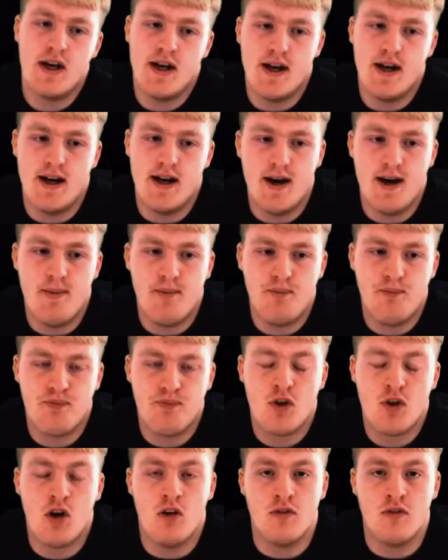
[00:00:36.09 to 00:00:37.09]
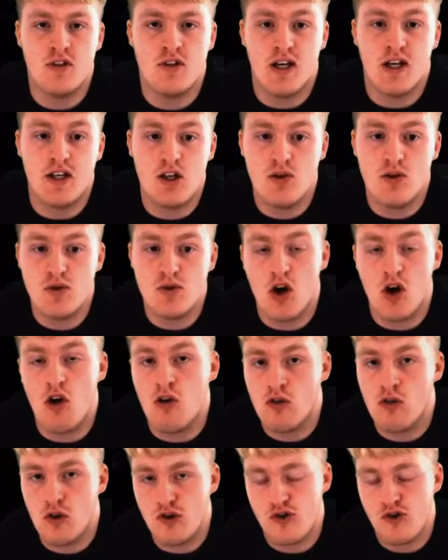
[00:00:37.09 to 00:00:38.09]
Obviously, I used it
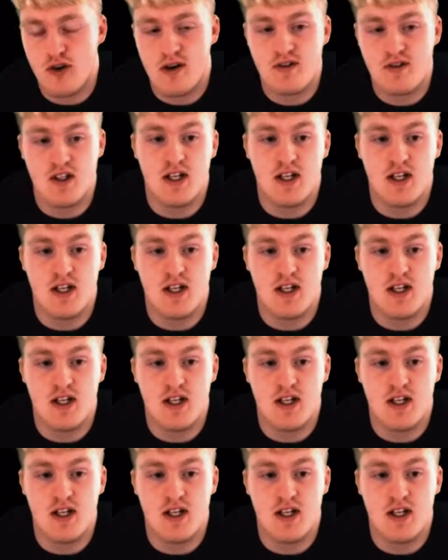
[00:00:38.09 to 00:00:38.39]
all on drafts,